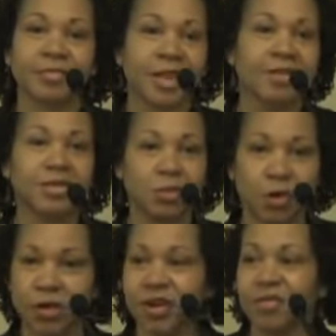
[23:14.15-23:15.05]
They was
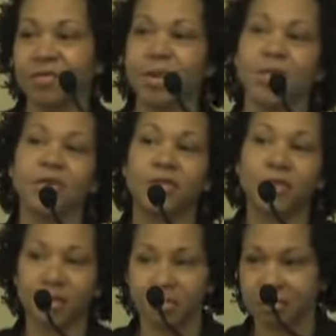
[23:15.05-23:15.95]
worried, people on the
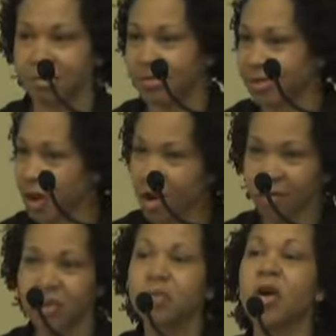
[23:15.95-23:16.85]
trip
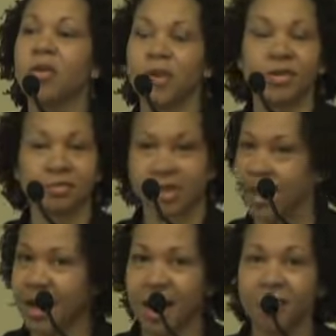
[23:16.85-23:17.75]
called, what's wrong with her, she
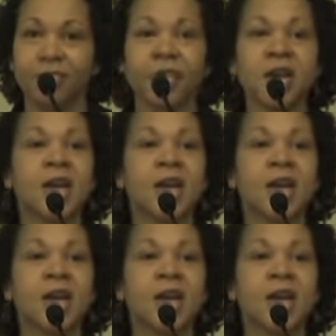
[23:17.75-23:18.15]
ain't out.